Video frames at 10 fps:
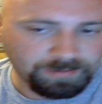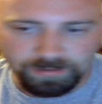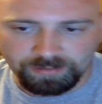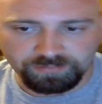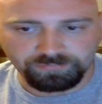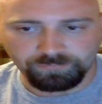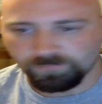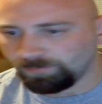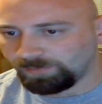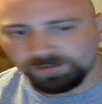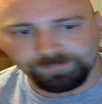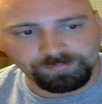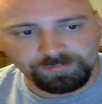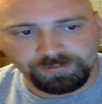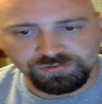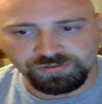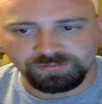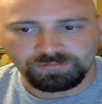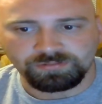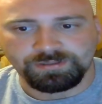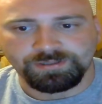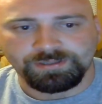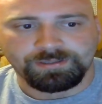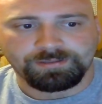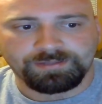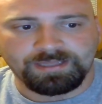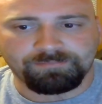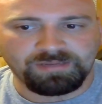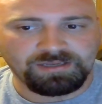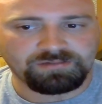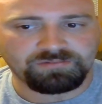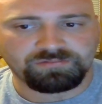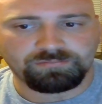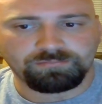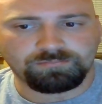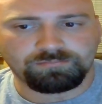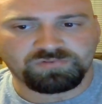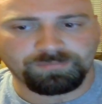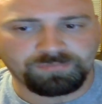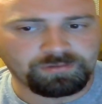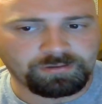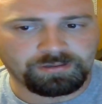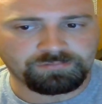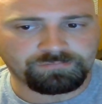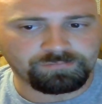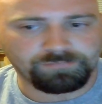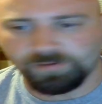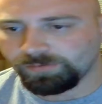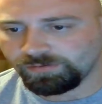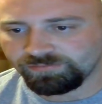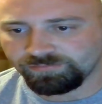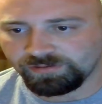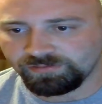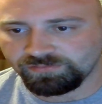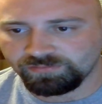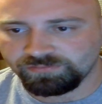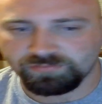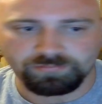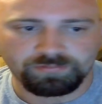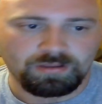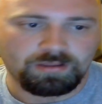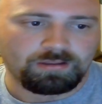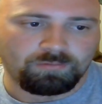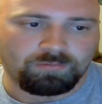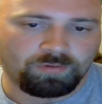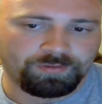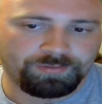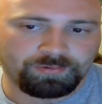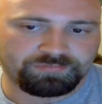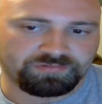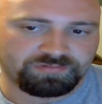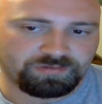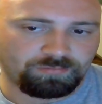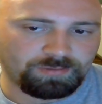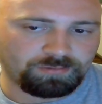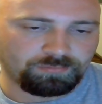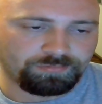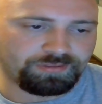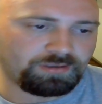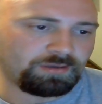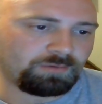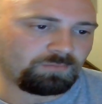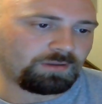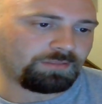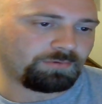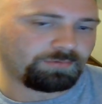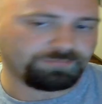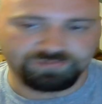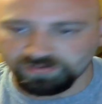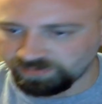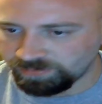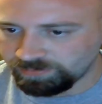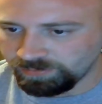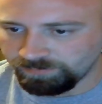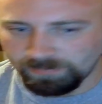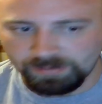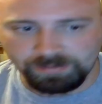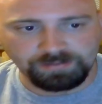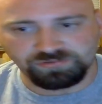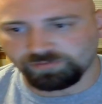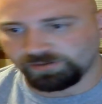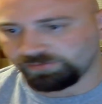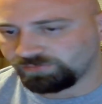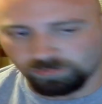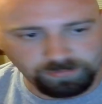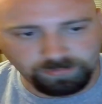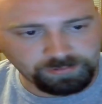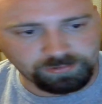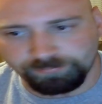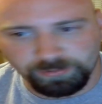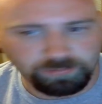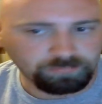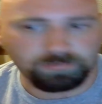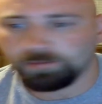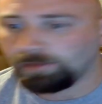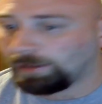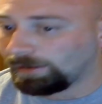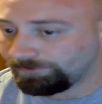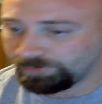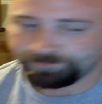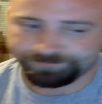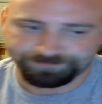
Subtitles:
past, from any promotion, that means something to us for various reasons. Whether it's a sentimental thing, whether it's just a good match, great story, good build, what have you.